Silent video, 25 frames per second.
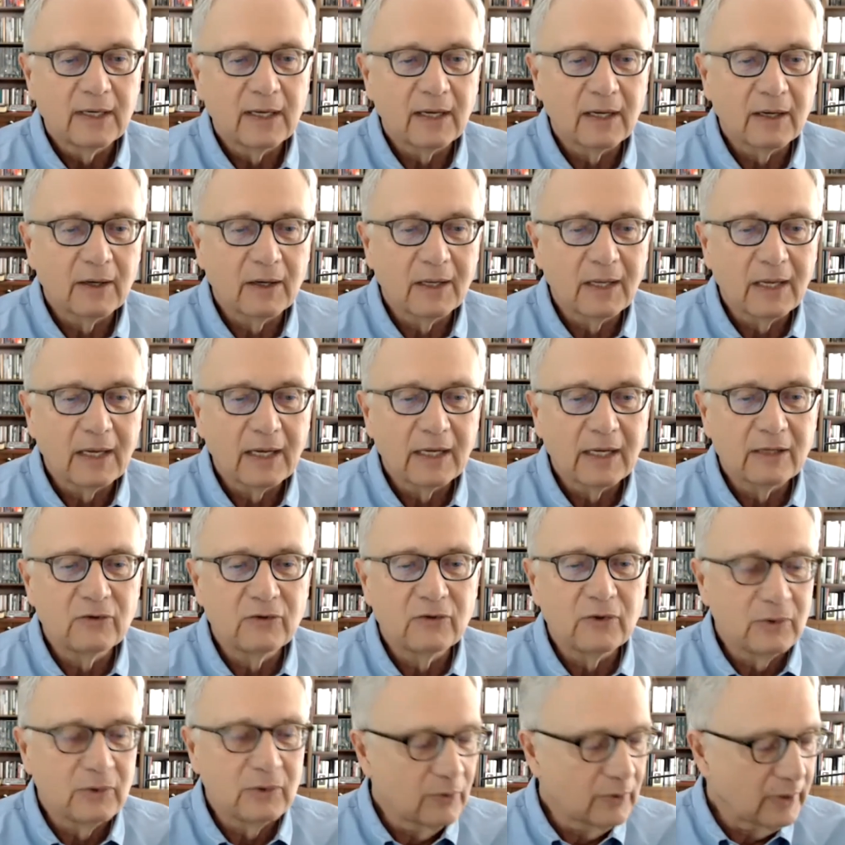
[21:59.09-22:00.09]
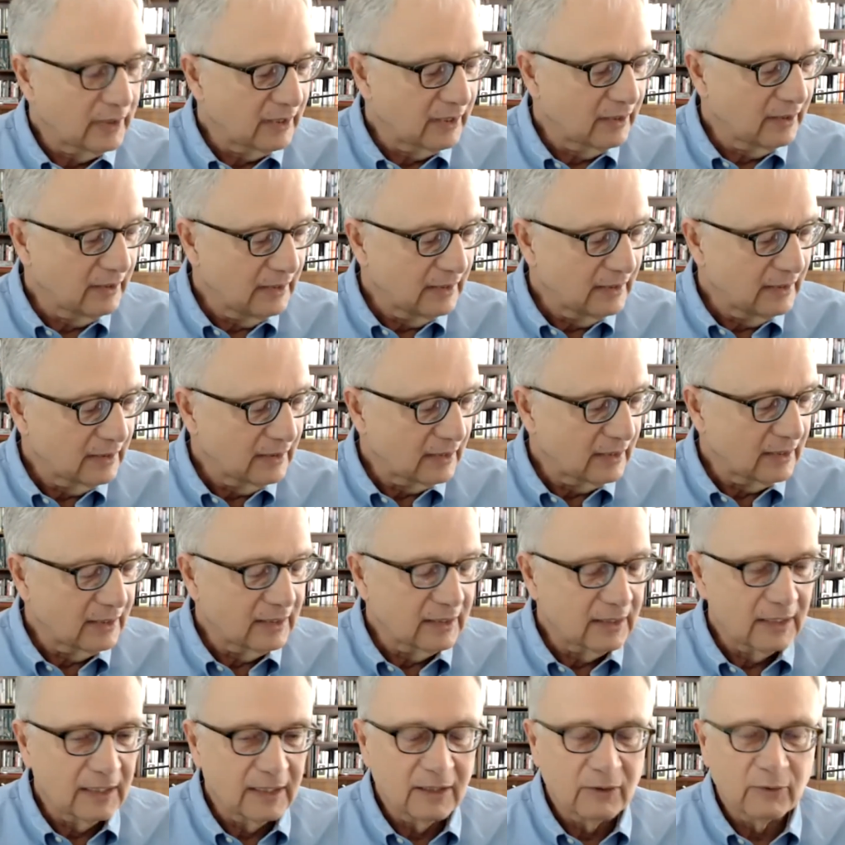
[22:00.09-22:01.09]
I do
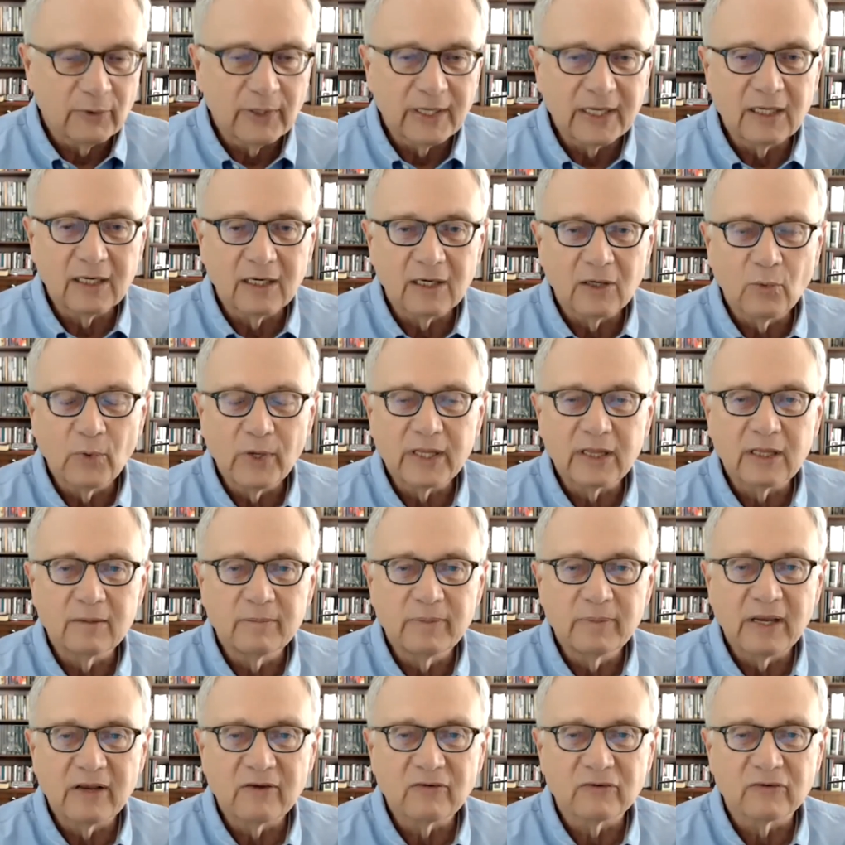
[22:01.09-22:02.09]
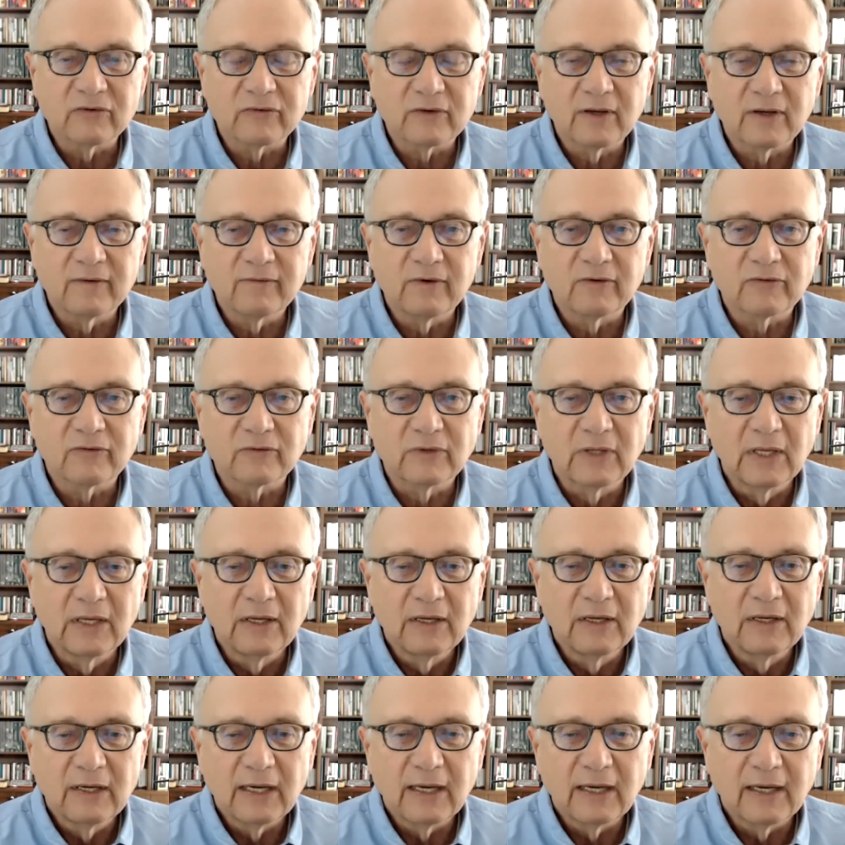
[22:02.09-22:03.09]
on a regular weekly basis give you
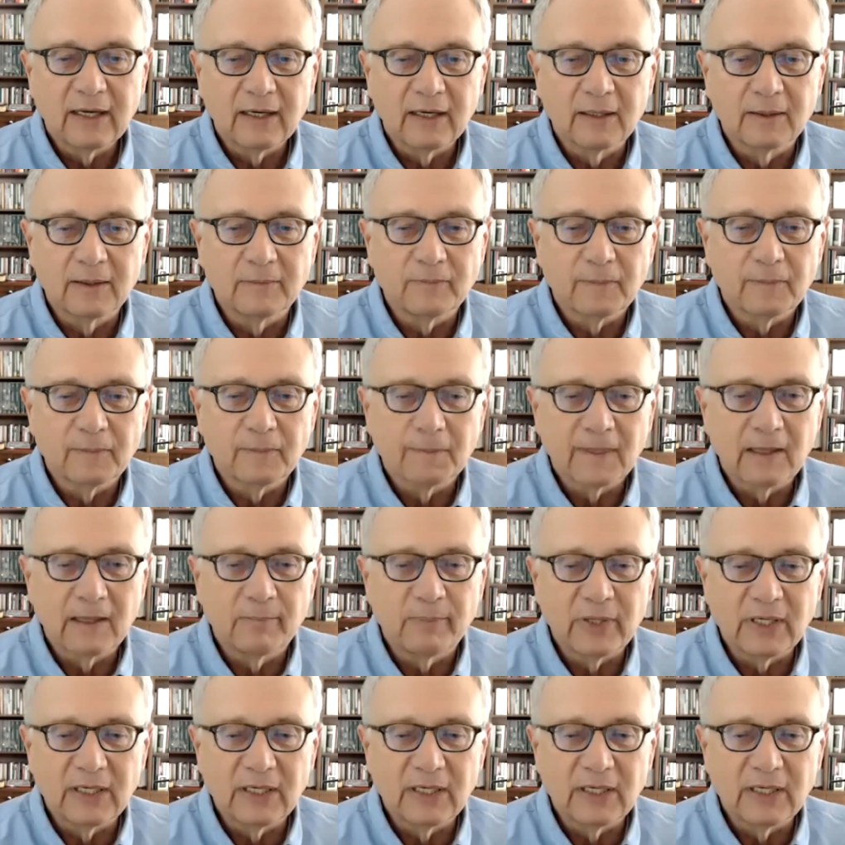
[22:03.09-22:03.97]
the